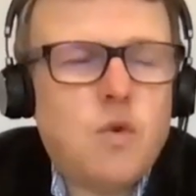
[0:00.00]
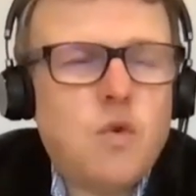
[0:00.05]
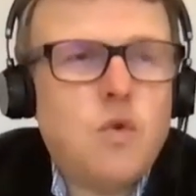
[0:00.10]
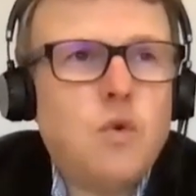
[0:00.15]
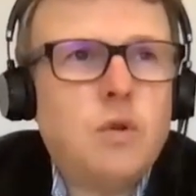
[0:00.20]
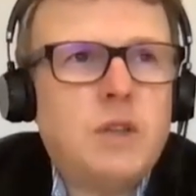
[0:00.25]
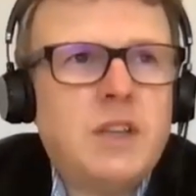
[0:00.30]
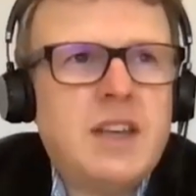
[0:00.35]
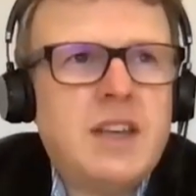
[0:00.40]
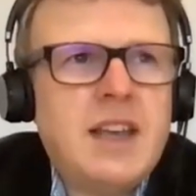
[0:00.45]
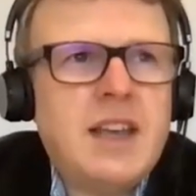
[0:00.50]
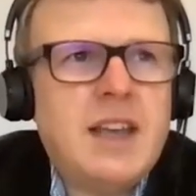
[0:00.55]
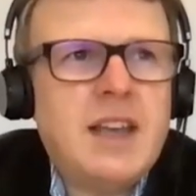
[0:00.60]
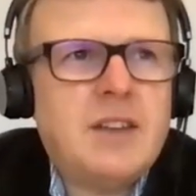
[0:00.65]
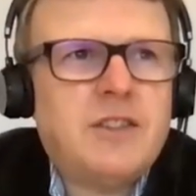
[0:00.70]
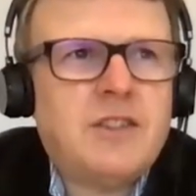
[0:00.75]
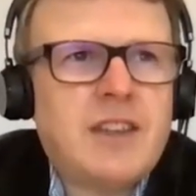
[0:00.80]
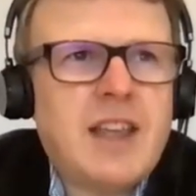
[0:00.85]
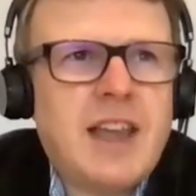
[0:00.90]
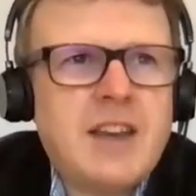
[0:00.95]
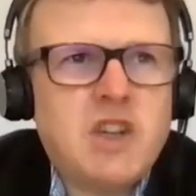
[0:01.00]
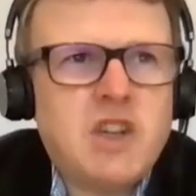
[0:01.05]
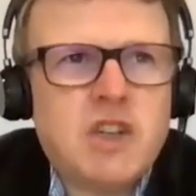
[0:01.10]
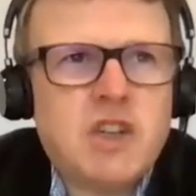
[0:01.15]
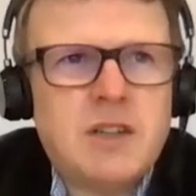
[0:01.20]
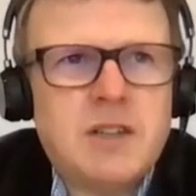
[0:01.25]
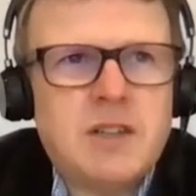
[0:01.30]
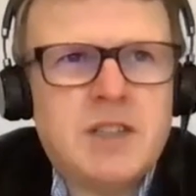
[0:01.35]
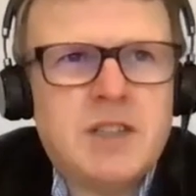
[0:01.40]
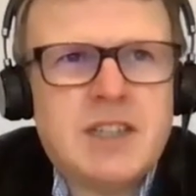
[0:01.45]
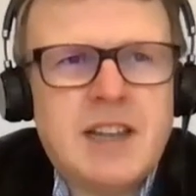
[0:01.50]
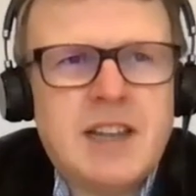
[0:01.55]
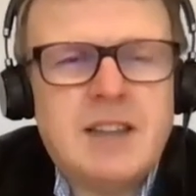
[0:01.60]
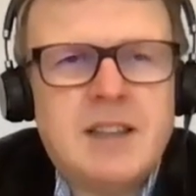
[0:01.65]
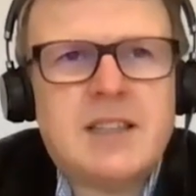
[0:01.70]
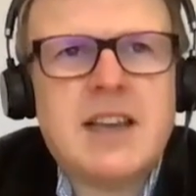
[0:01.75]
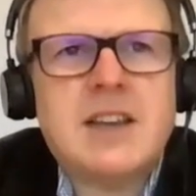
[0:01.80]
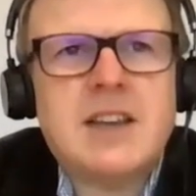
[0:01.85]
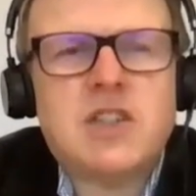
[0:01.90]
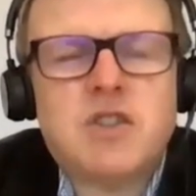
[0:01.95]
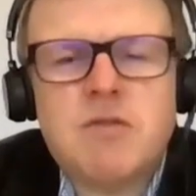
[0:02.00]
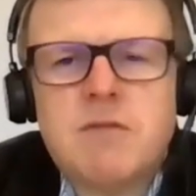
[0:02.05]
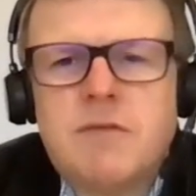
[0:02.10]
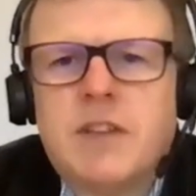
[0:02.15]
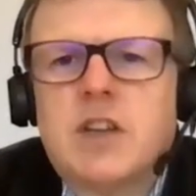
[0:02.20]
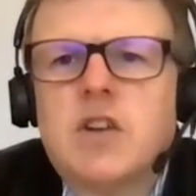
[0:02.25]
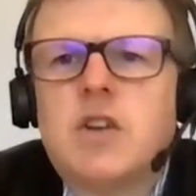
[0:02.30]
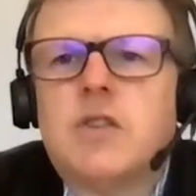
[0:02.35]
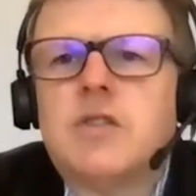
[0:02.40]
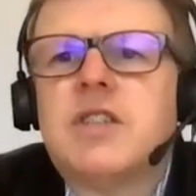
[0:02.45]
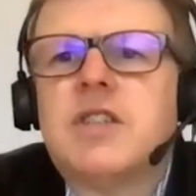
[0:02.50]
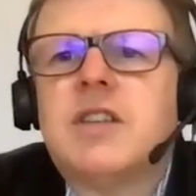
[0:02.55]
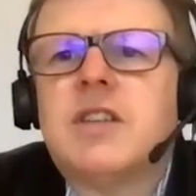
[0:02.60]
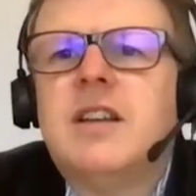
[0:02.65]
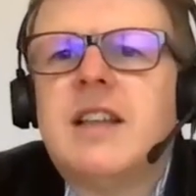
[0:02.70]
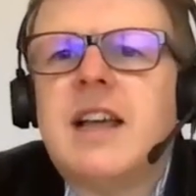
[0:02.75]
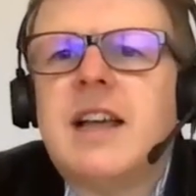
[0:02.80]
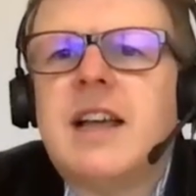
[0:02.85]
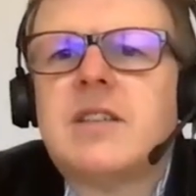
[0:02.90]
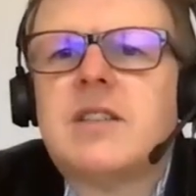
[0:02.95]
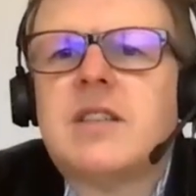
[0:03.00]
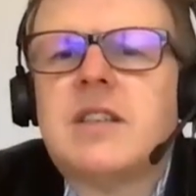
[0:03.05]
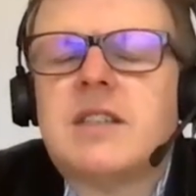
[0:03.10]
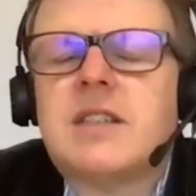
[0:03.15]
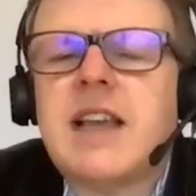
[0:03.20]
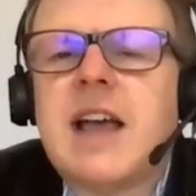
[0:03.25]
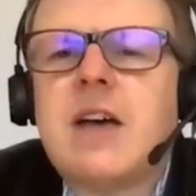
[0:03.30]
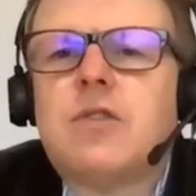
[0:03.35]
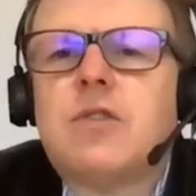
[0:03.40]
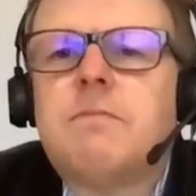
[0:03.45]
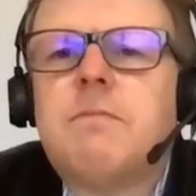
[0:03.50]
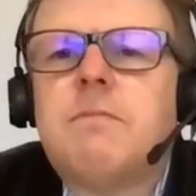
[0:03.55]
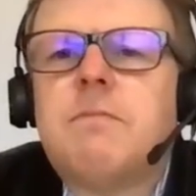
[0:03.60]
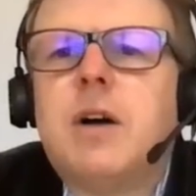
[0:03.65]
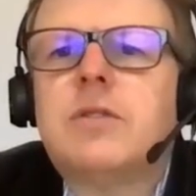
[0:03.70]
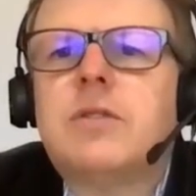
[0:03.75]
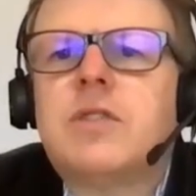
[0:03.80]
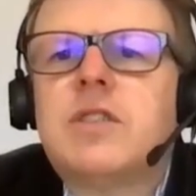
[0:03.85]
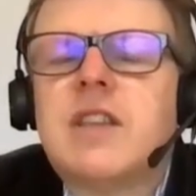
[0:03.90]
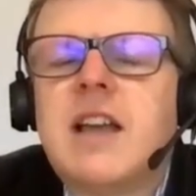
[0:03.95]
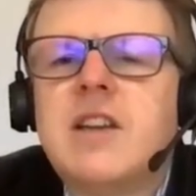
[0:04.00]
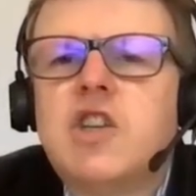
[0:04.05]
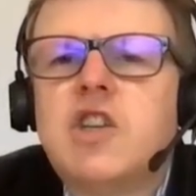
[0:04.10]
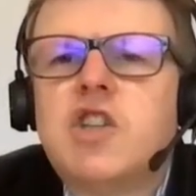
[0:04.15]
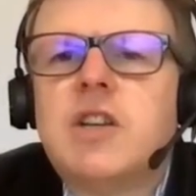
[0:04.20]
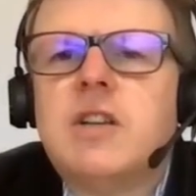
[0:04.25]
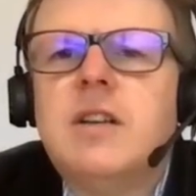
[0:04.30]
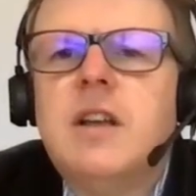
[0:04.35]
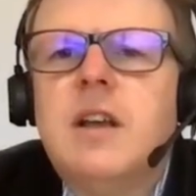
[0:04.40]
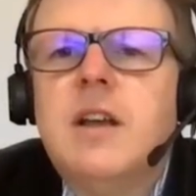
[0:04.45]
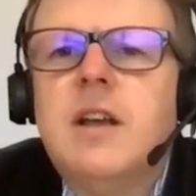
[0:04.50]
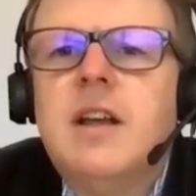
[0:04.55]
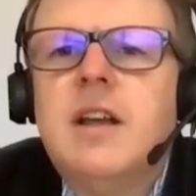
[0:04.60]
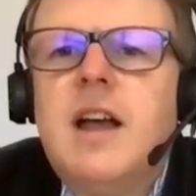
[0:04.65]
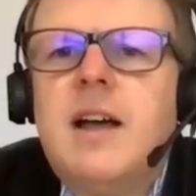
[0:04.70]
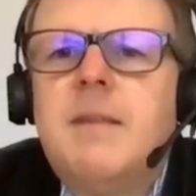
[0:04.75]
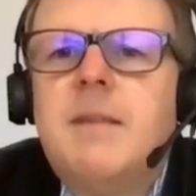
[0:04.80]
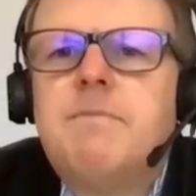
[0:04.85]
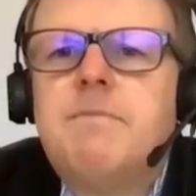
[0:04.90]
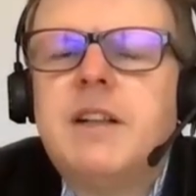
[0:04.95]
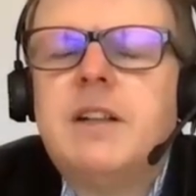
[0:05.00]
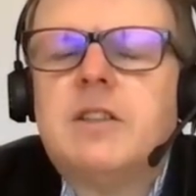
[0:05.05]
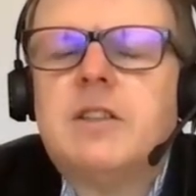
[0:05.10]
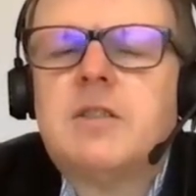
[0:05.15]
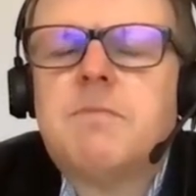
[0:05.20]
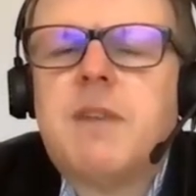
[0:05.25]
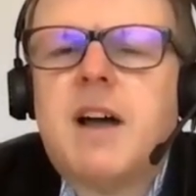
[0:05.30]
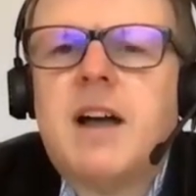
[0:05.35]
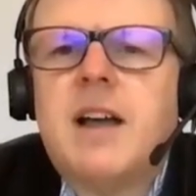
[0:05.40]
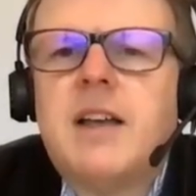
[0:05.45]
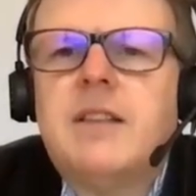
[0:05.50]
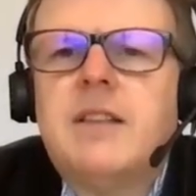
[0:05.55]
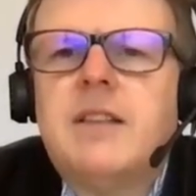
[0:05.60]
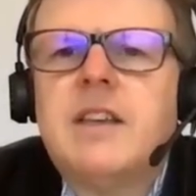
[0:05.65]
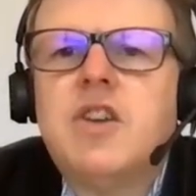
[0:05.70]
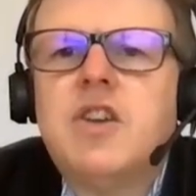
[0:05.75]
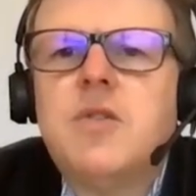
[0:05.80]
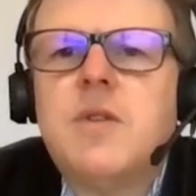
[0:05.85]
all-year stations in the center of the continent. That's the South Pole Station, built by the